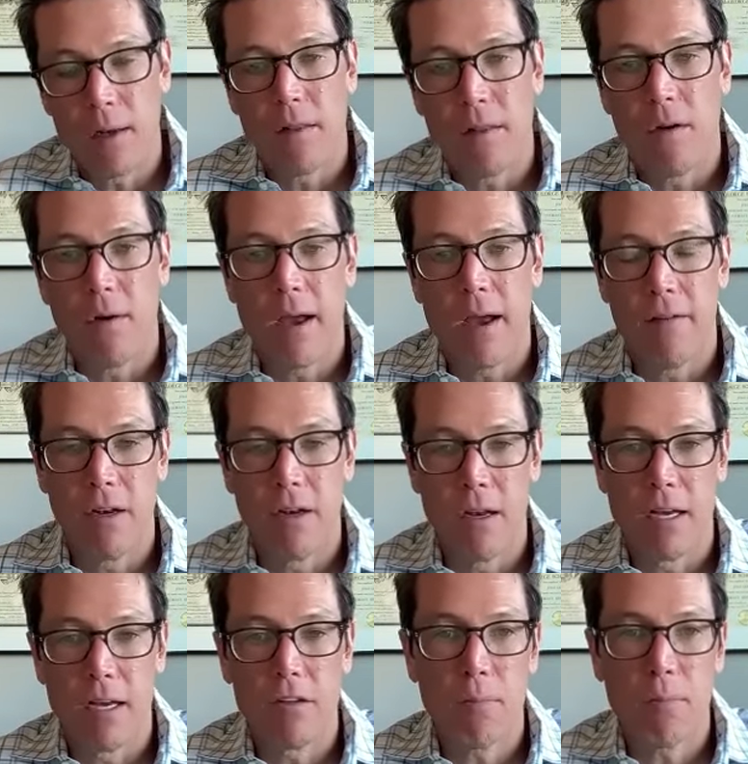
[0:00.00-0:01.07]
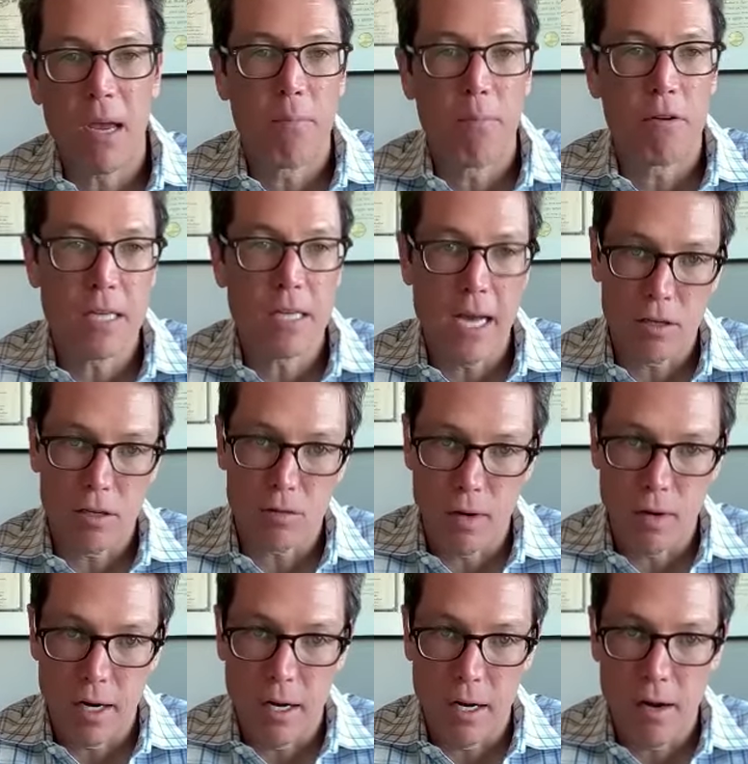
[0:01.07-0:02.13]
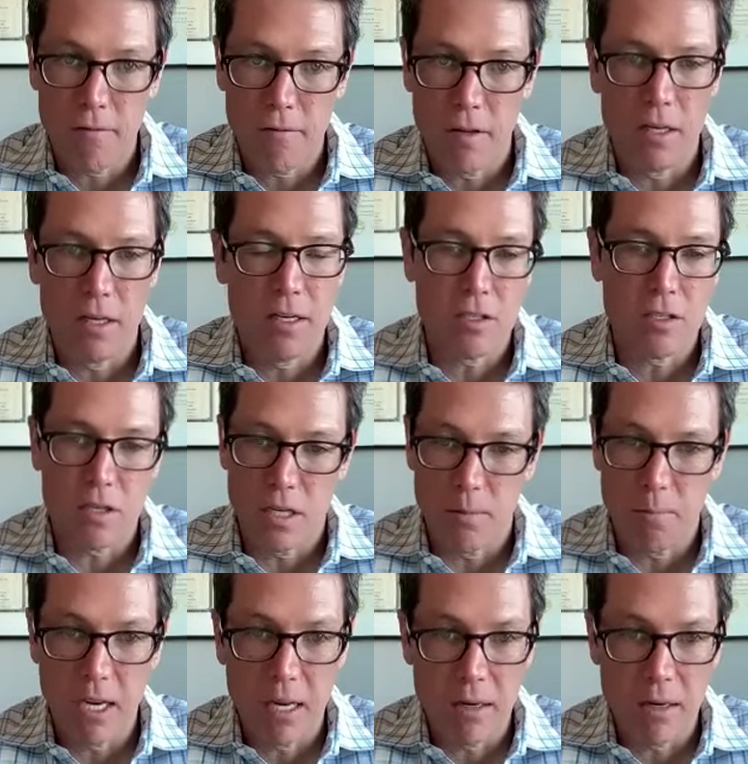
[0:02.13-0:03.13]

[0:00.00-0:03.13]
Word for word: they'll have a nice paper tax write-off in addition to be